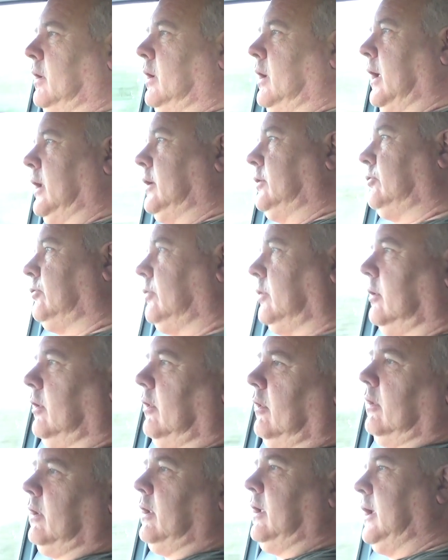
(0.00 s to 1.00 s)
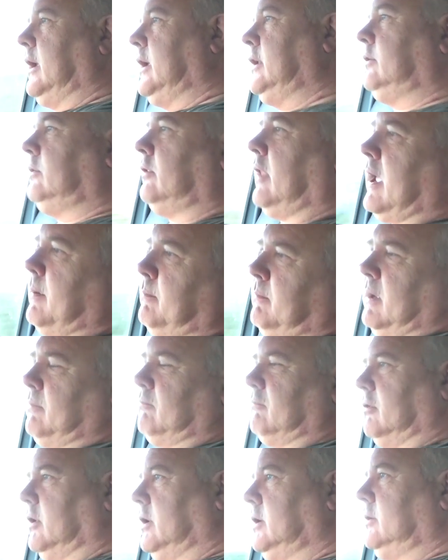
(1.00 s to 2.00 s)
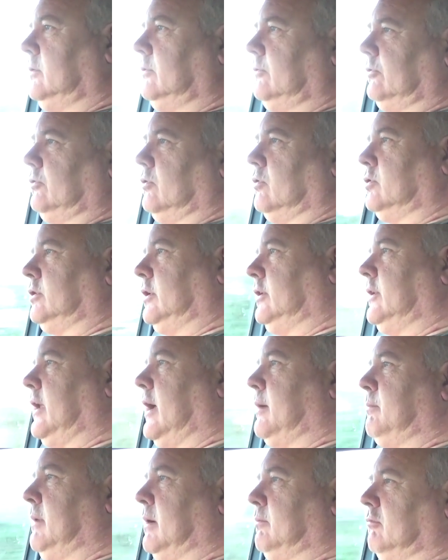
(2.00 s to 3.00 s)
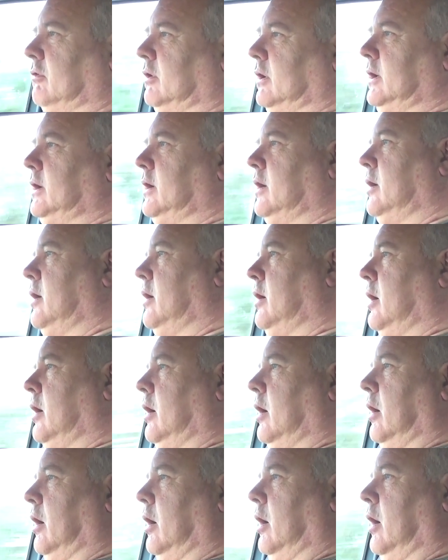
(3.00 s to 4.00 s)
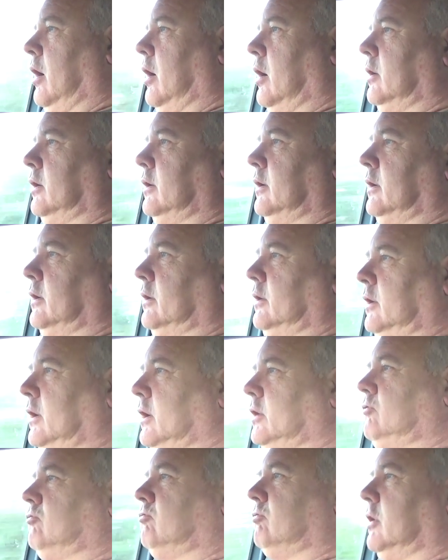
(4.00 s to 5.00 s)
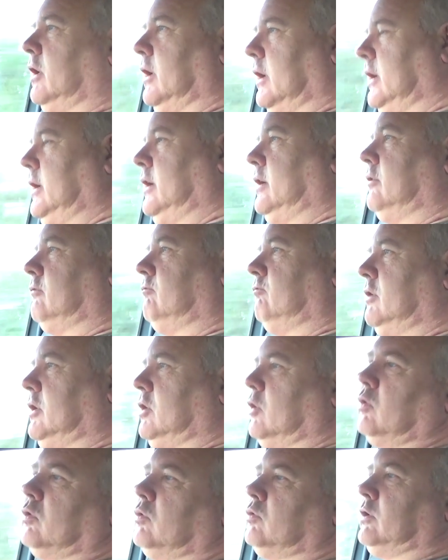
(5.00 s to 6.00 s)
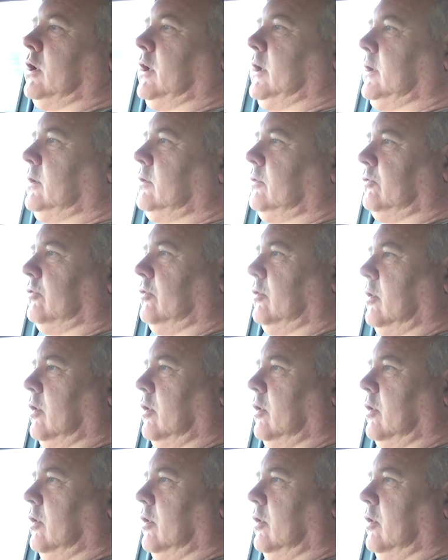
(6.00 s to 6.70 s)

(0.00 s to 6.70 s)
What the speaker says: and in that memory, stored in that memory, are literally recordings